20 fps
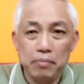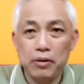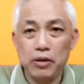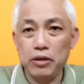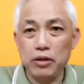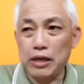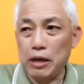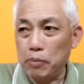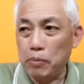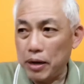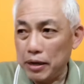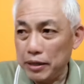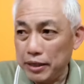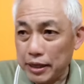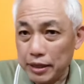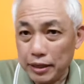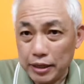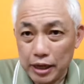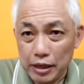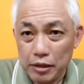because I want
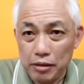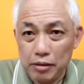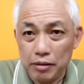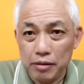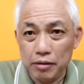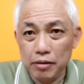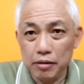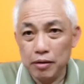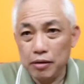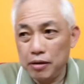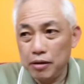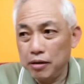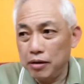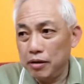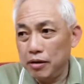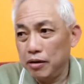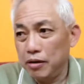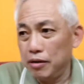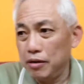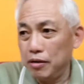success
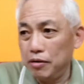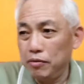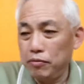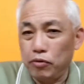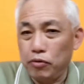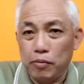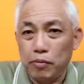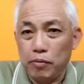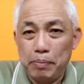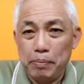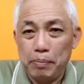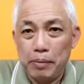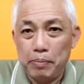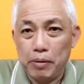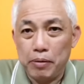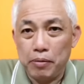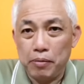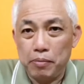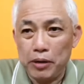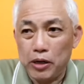for my
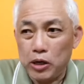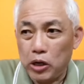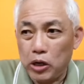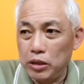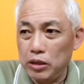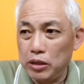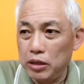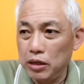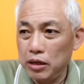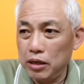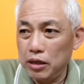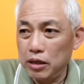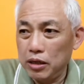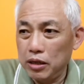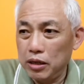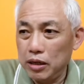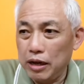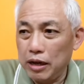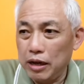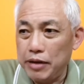people. Because
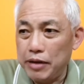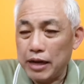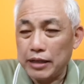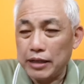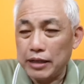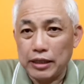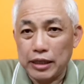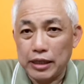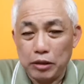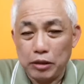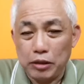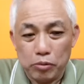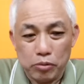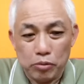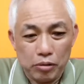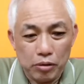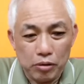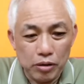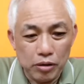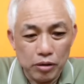if they are successful